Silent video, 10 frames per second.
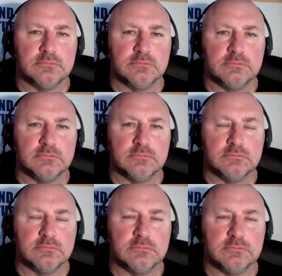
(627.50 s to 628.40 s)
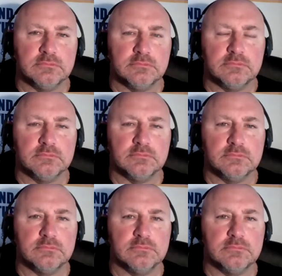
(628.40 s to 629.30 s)

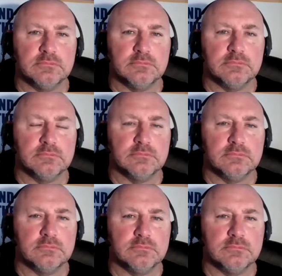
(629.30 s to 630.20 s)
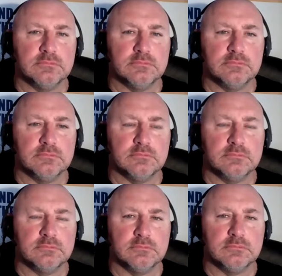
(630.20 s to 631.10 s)

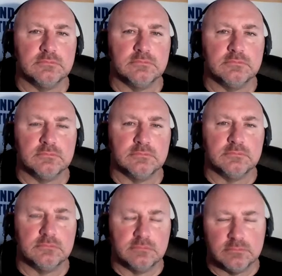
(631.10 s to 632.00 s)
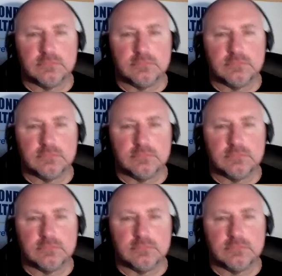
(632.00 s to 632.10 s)
[no speech]